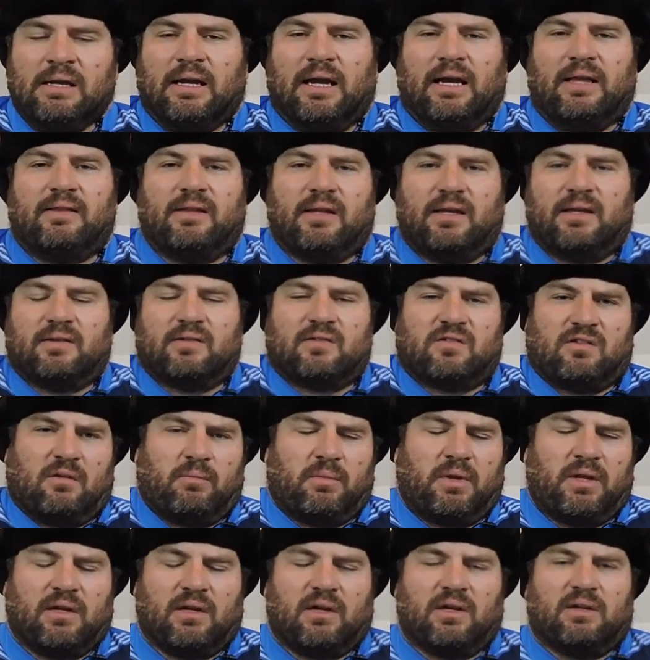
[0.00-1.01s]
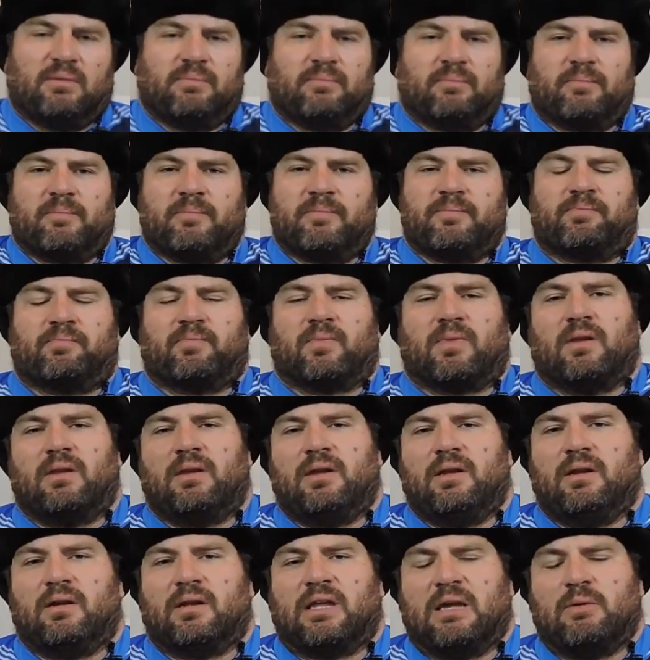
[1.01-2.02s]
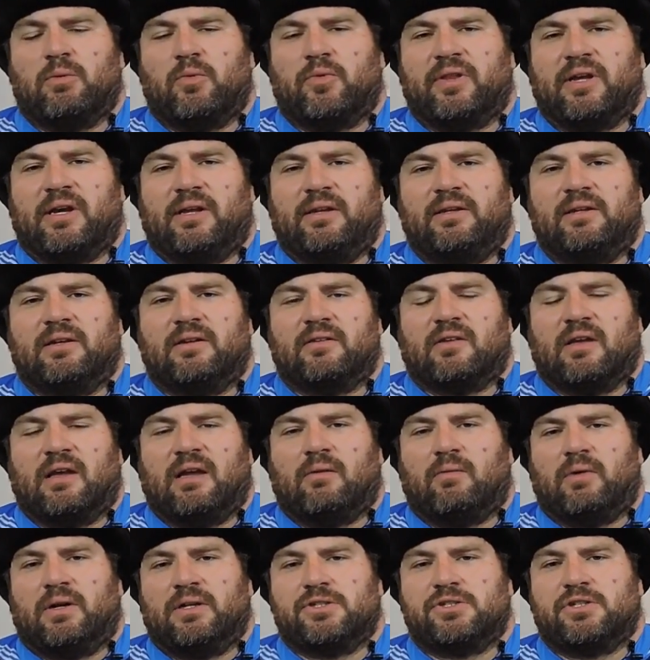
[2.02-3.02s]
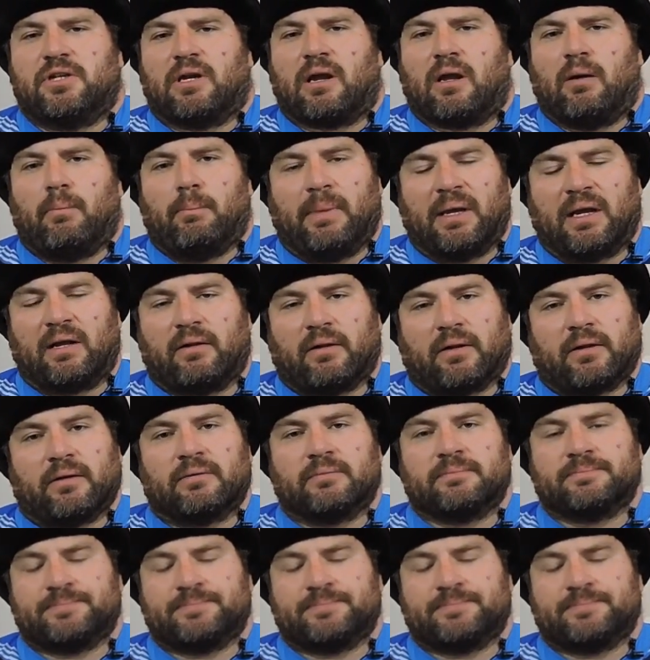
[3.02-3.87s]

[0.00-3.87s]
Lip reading: And then somebody, came with the ideas, hey, why don't you check out Miklin?